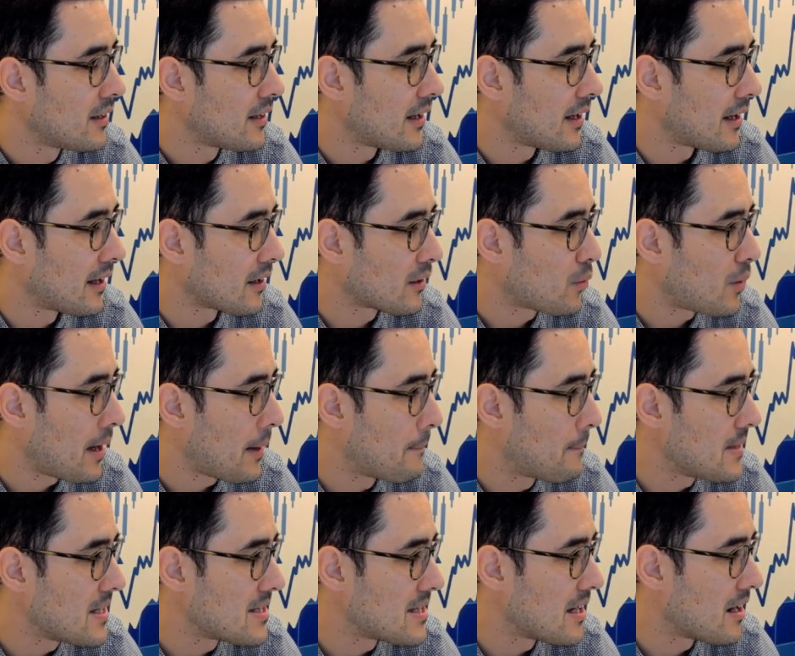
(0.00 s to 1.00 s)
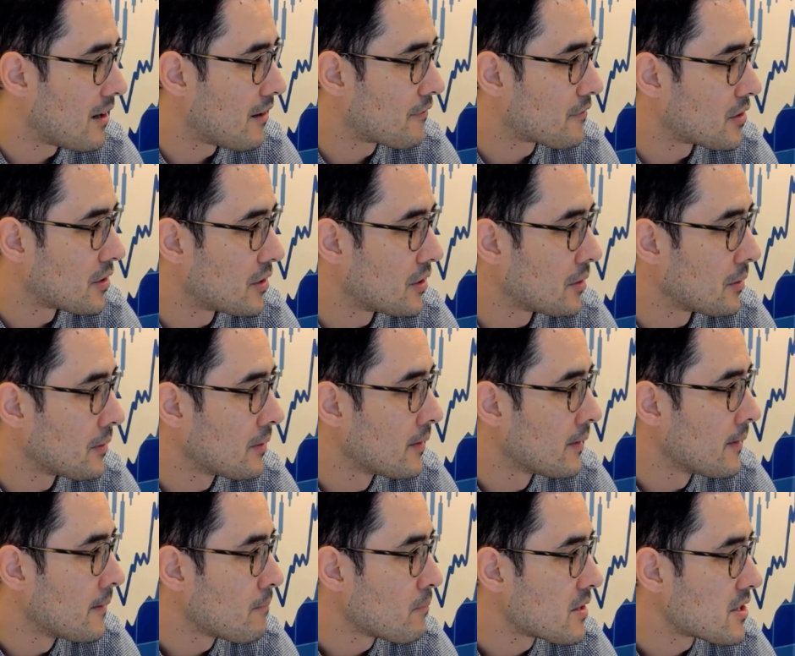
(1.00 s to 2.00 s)
uh, quite a busy afternoon
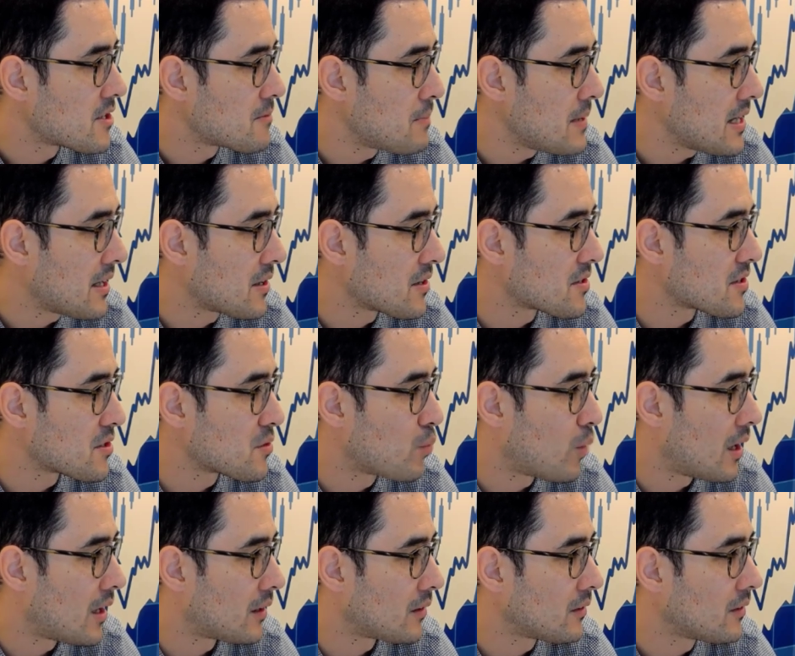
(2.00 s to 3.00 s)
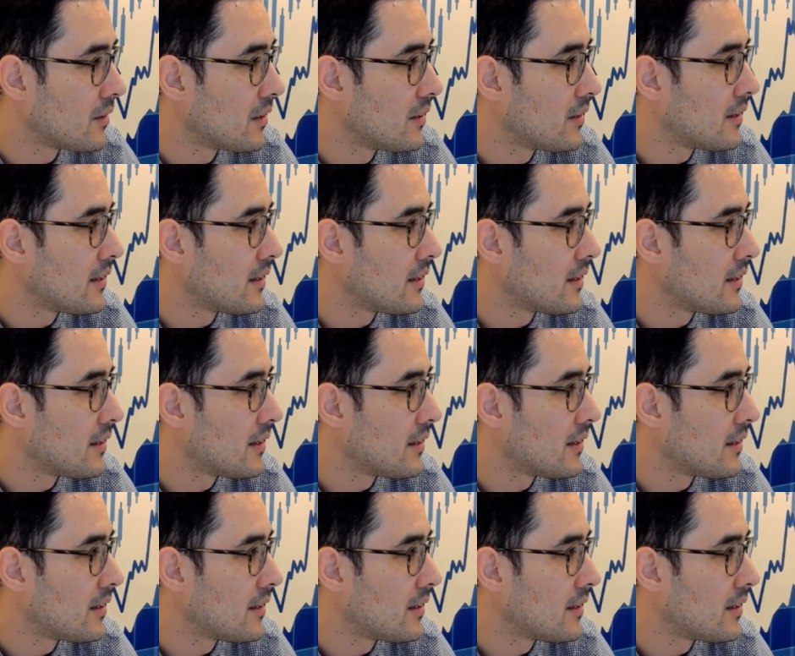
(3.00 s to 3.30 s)
speakers as well